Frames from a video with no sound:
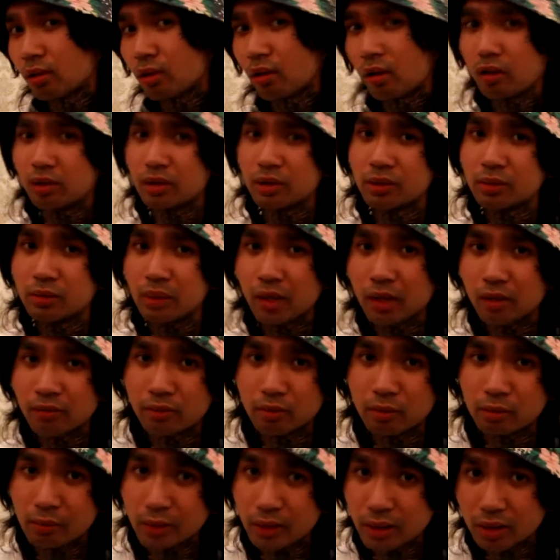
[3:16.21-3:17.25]
or I'll just buy it
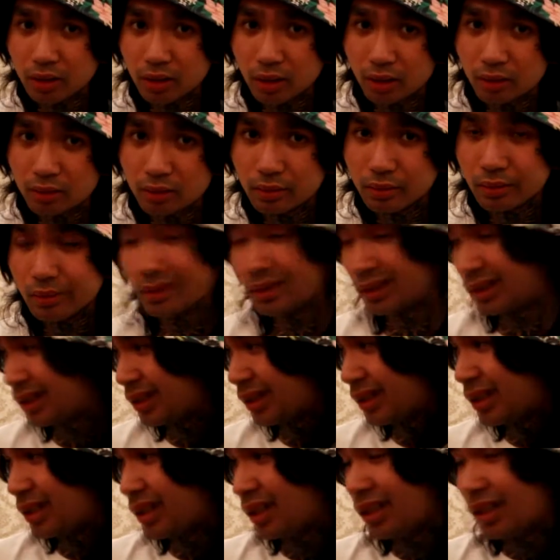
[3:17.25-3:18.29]
from resale.
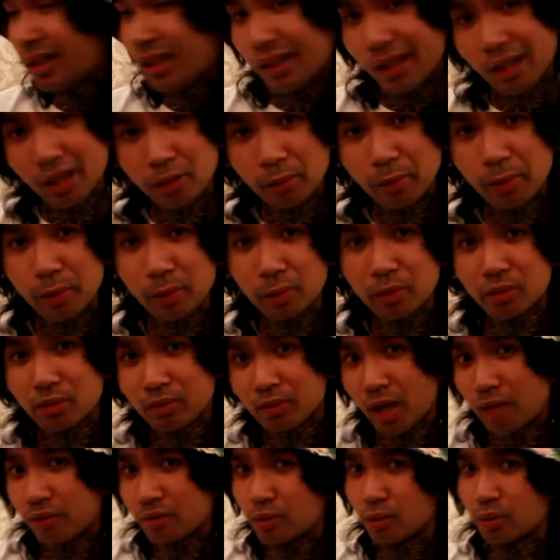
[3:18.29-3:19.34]
Anyway, we
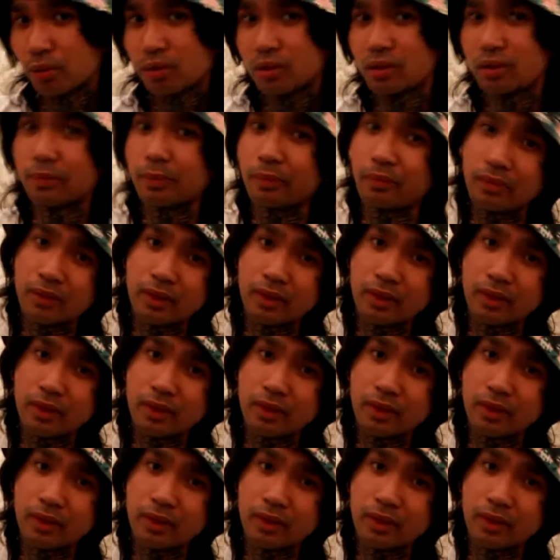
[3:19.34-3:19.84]
don't have choice.